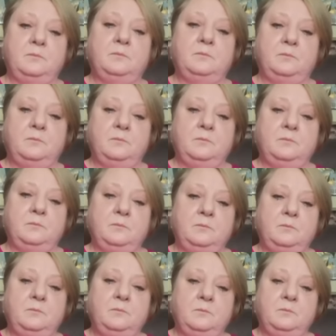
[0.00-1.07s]

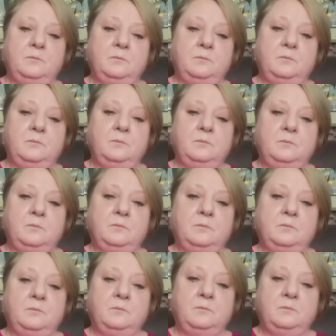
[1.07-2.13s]

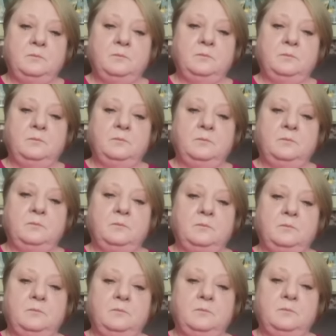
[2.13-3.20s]

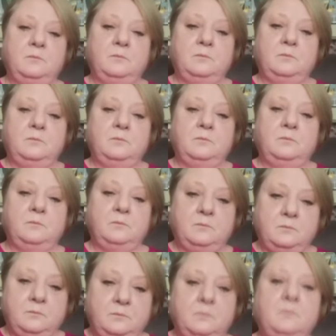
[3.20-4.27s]

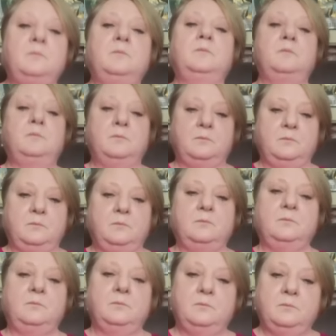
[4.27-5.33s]

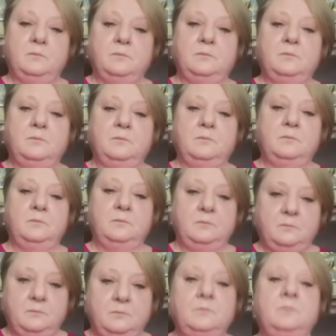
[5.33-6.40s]

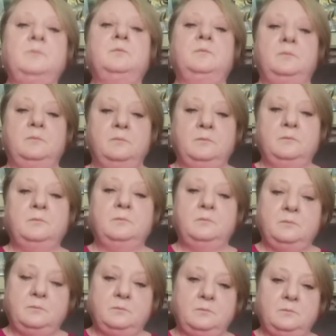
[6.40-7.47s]

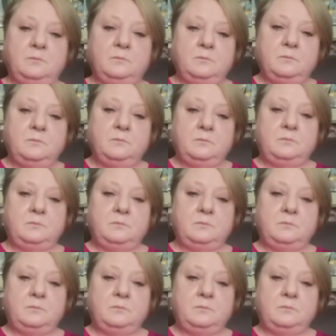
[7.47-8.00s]
No words are spoken by the person on screen.